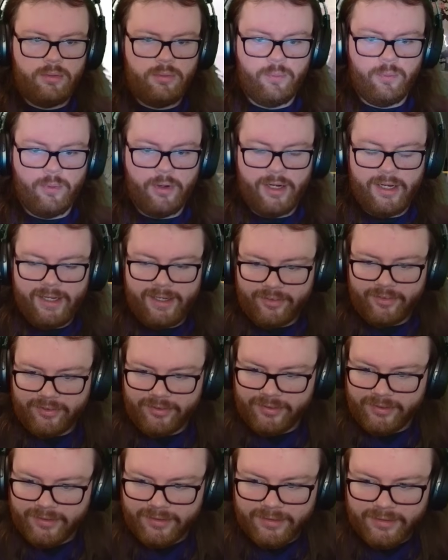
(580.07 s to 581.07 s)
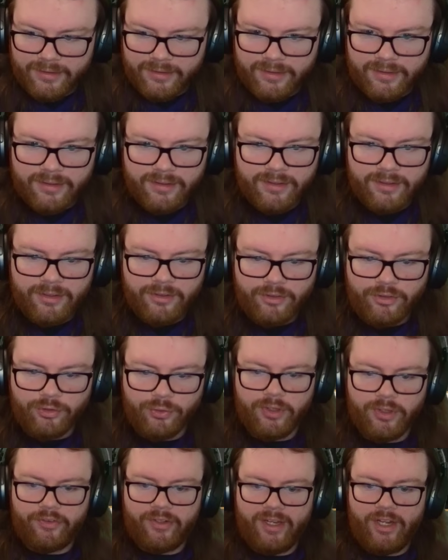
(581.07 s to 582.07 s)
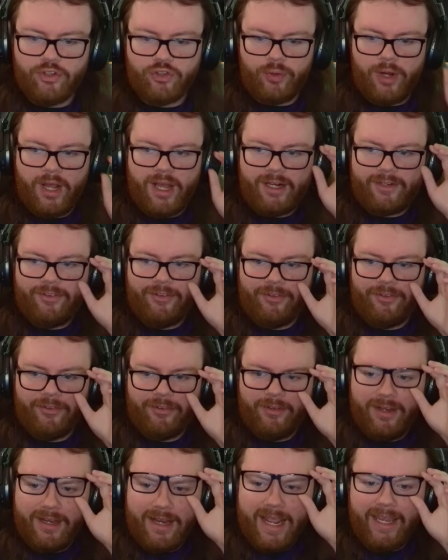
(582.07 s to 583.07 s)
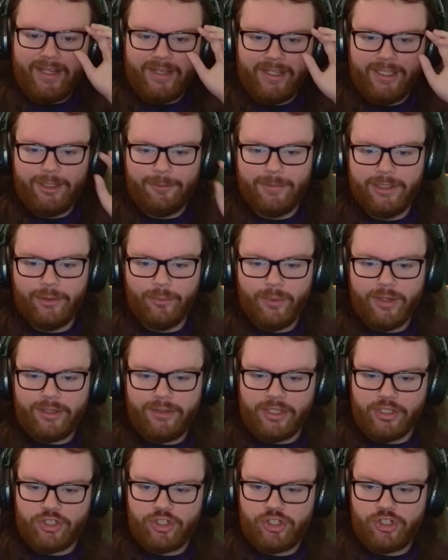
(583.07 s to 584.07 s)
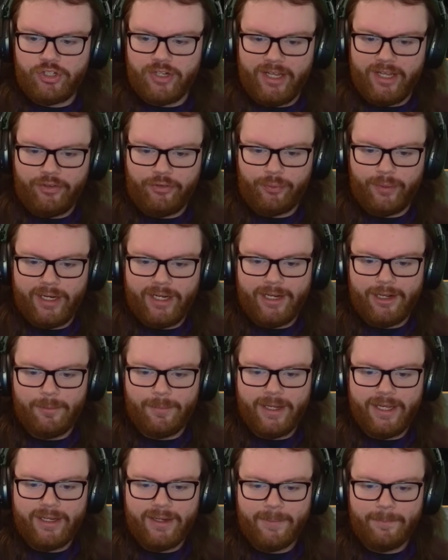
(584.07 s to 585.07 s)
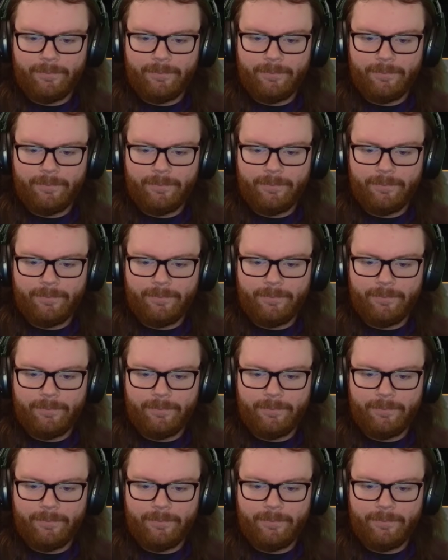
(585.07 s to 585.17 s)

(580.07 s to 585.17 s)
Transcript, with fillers: What? Dude, this Androxus is nailing me. What are these shots right now, man?